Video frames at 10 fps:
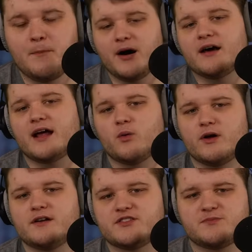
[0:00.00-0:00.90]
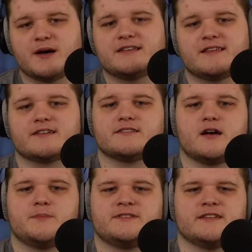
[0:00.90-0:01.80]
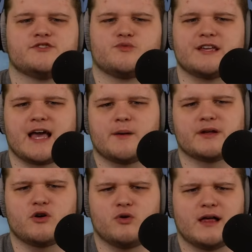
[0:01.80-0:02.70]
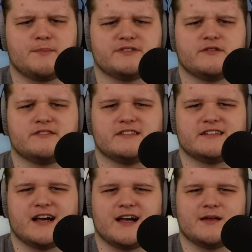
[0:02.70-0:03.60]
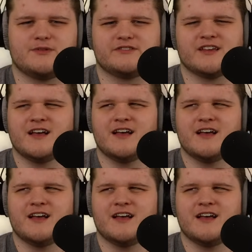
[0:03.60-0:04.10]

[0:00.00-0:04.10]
But I wanted to spice things up since recapping whole episodes at a time is